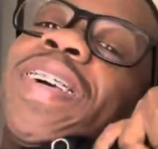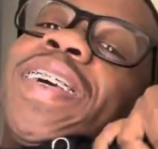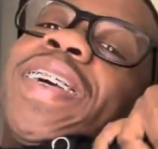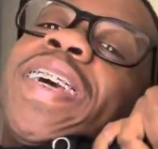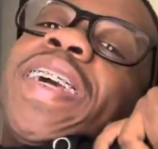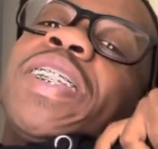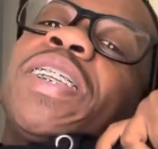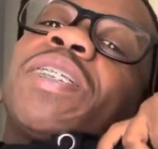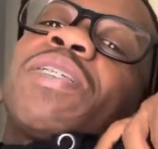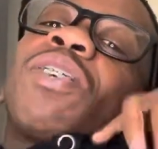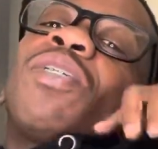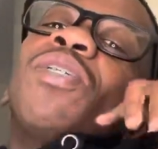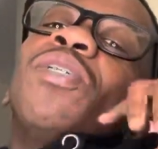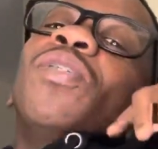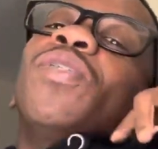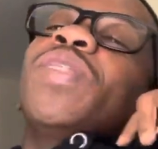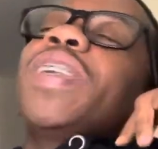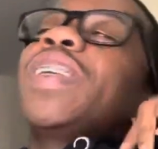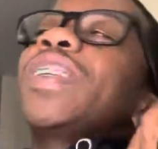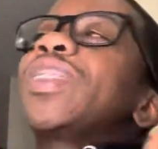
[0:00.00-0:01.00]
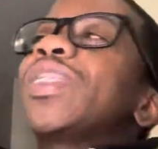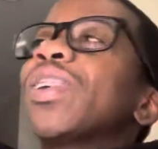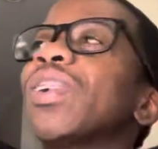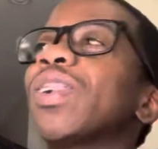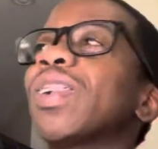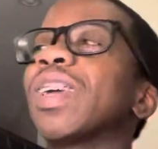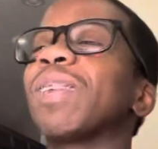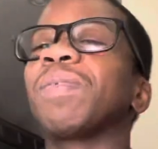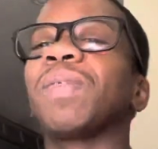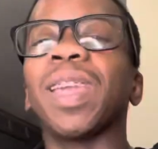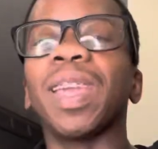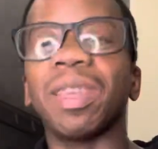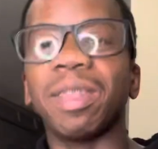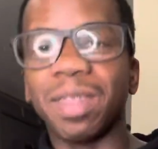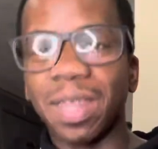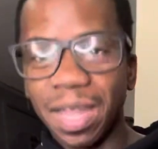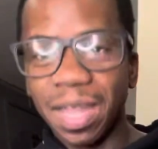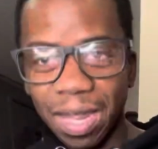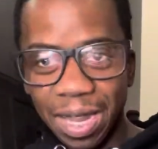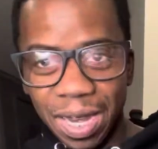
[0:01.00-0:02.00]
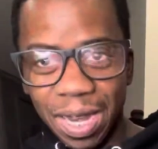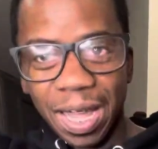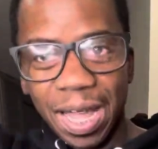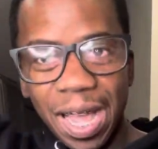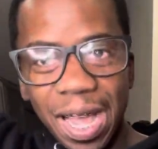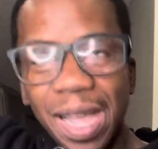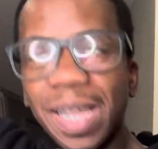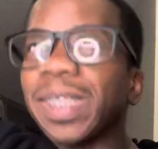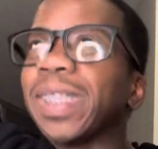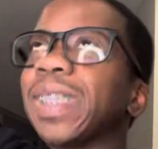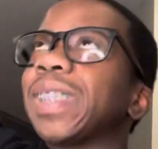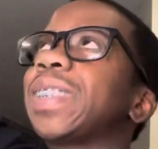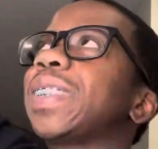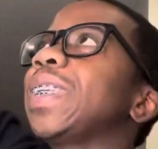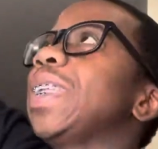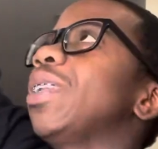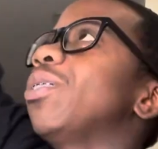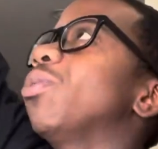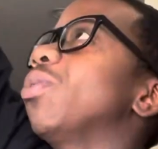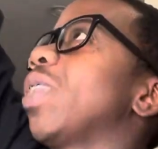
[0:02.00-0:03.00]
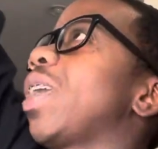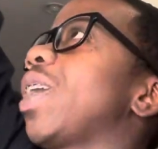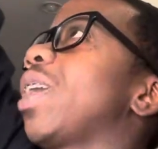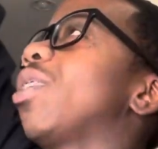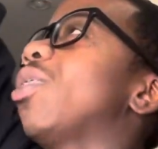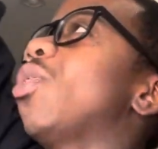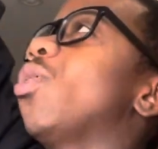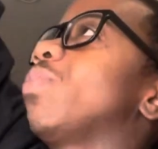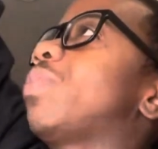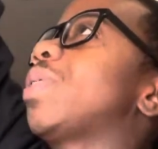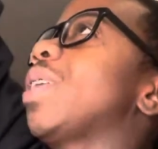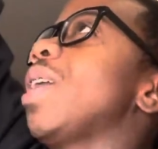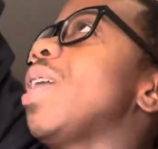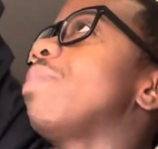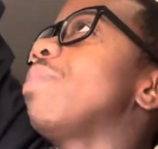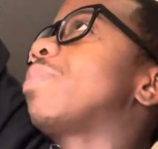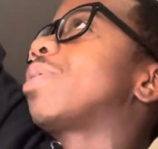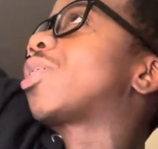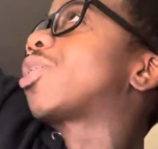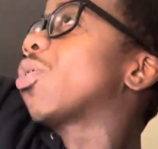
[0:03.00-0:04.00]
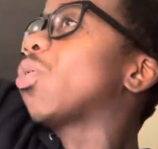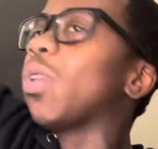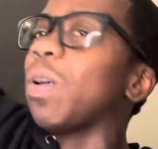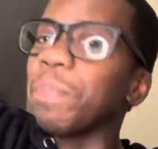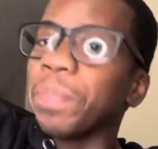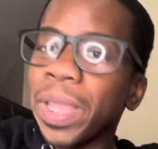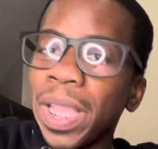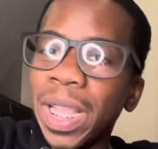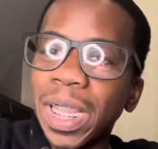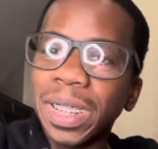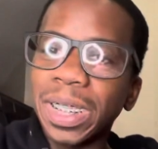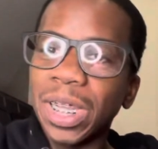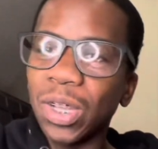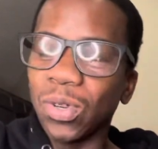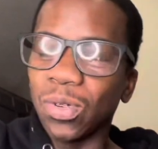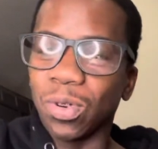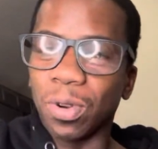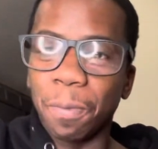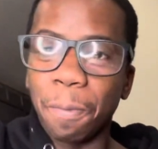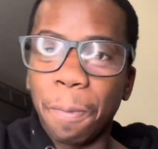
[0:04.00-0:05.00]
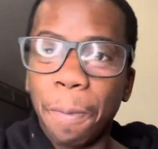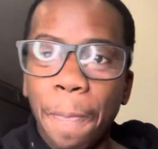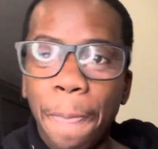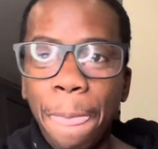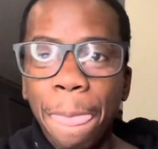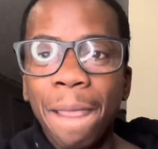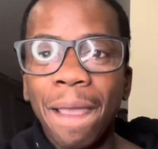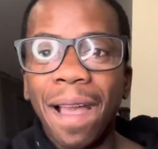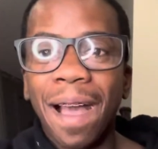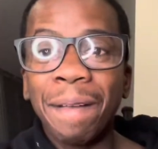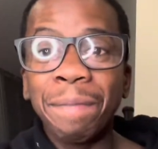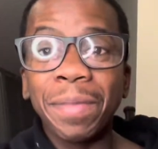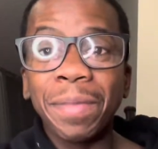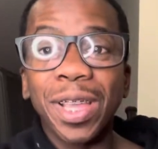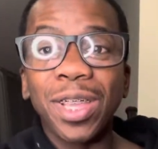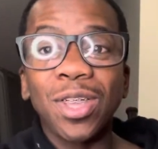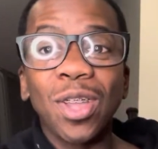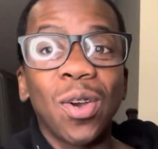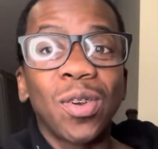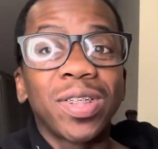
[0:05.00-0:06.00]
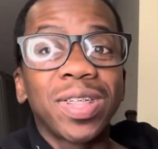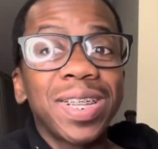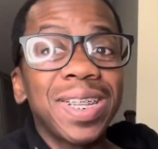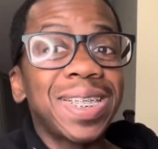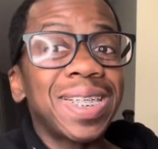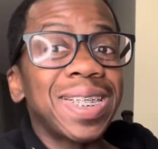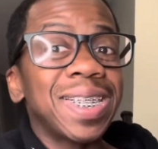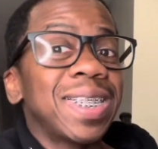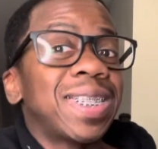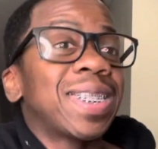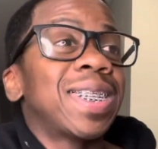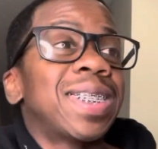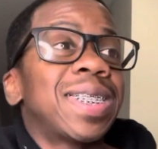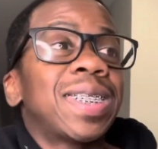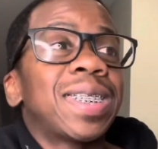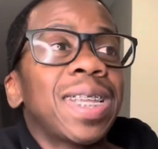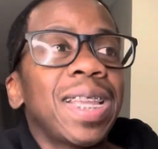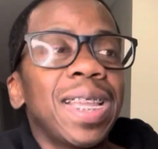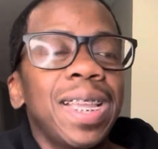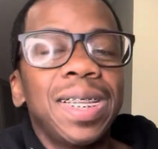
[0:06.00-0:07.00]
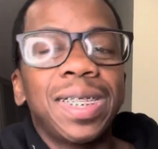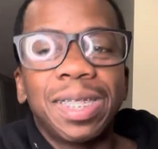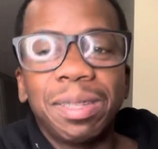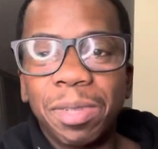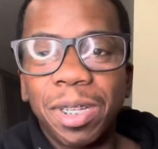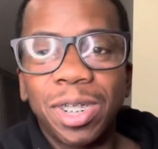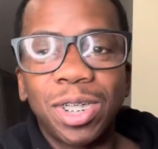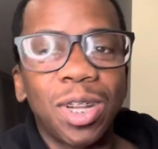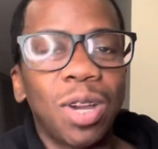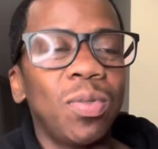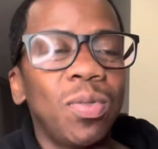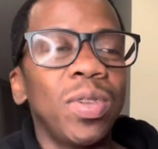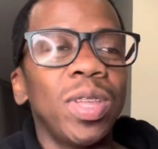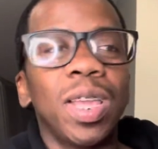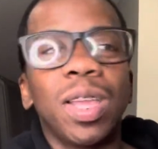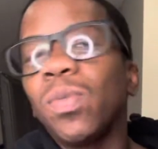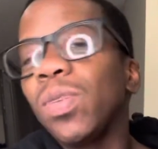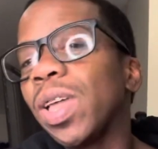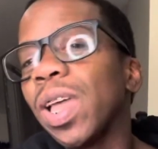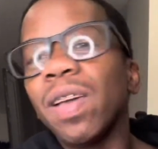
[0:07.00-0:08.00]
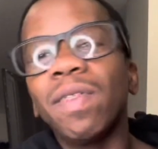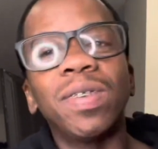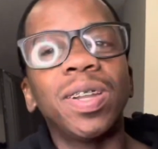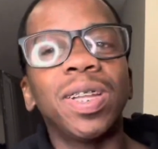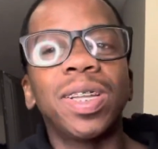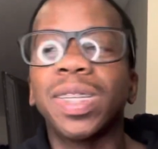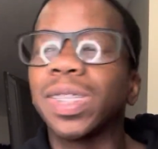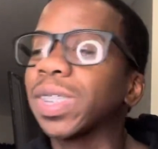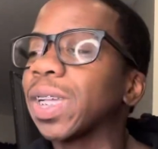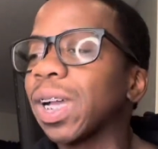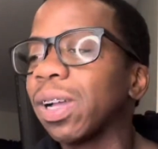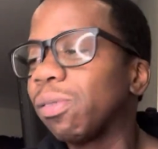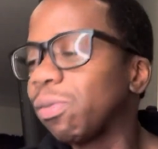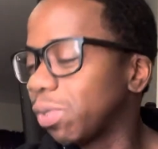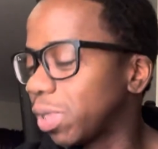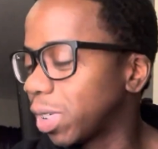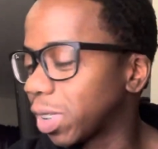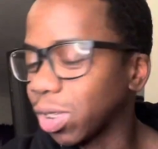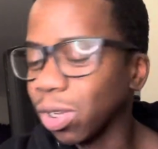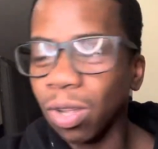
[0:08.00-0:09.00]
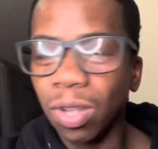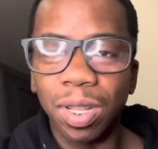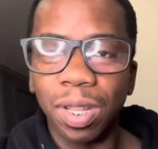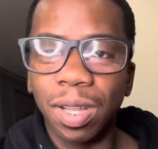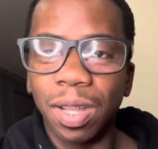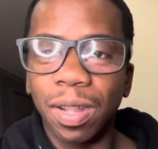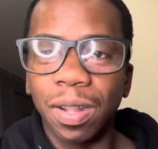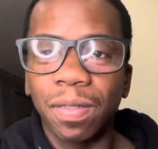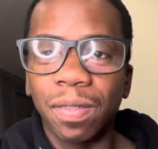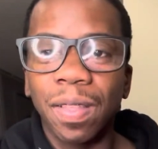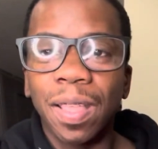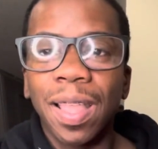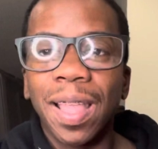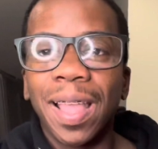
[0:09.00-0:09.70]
they just holding their shirt up, and the guys that stand on like up top is throwing beads down on them. I'm like, yo, this is insane to me. So we having a good time. It's all love.